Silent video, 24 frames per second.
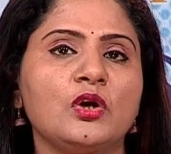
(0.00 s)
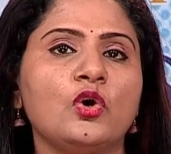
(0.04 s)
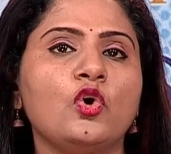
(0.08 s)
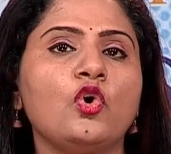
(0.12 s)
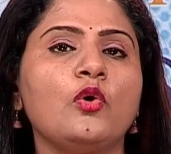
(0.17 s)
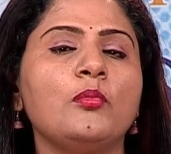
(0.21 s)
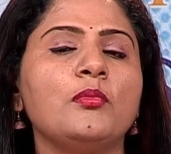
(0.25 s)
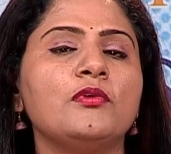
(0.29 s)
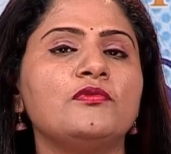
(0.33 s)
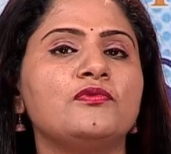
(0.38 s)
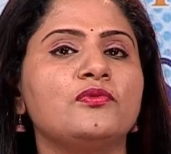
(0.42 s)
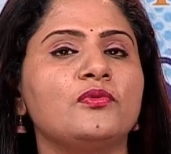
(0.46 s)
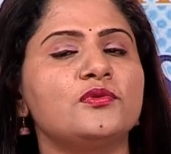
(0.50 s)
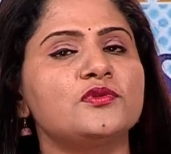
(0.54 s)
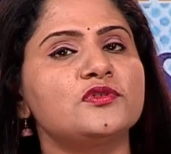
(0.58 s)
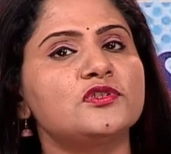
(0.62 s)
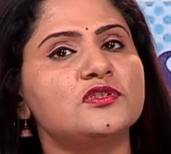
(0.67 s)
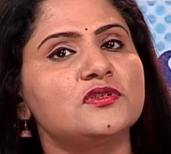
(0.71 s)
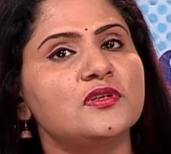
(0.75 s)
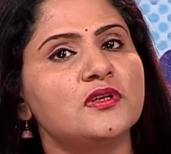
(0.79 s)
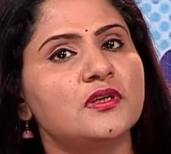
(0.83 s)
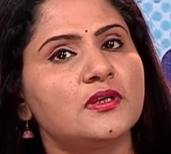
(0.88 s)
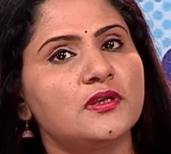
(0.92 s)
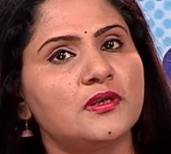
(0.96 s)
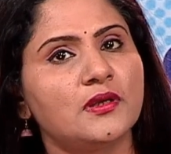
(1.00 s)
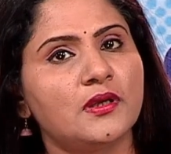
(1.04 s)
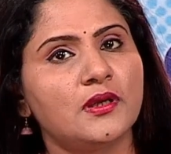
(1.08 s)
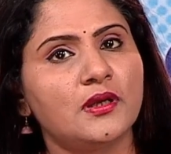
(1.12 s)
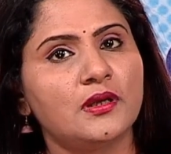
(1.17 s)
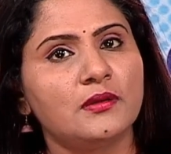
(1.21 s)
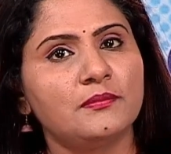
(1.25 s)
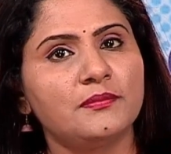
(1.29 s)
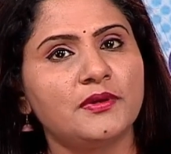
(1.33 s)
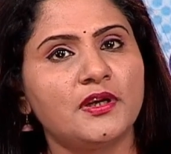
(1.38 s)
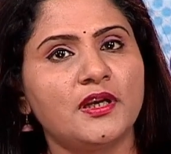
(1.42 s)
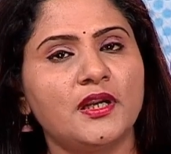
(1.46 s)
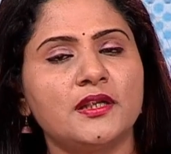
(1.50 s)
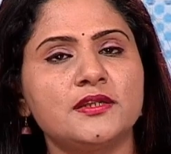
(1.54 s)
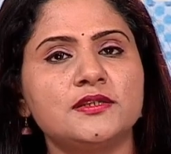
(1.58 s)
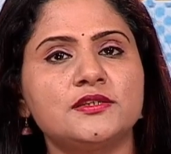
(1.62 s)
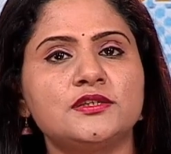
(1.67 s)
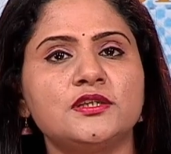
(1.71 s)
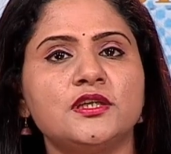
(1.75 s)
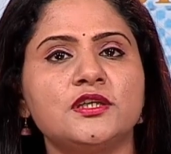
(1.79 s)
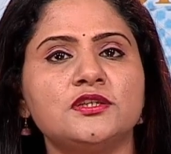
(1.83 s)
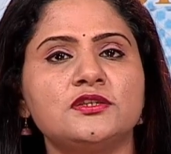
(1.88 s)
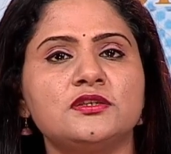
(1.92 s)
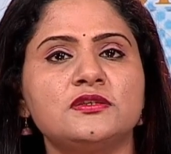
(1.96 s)
homophones,
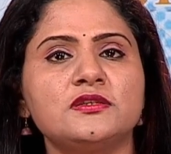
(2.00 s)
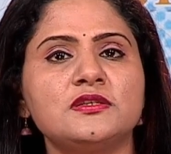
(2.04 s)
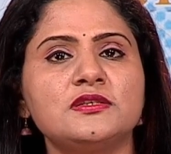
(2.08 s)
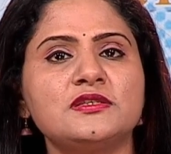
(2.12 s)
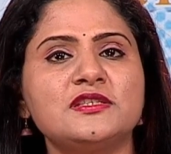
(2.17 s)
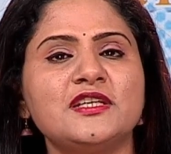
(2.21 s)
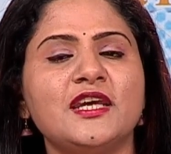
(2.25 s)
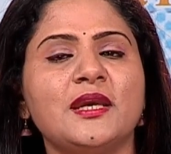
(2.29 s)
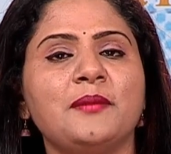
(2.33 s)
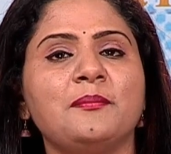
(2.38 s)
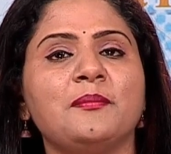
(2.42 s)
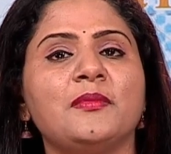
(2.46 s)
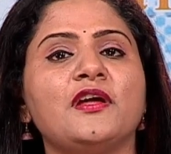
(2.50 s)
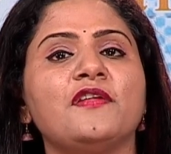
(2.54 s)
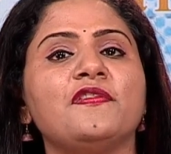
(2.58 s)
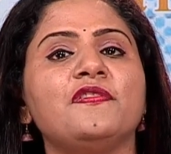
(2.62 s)
pronunciation is the same.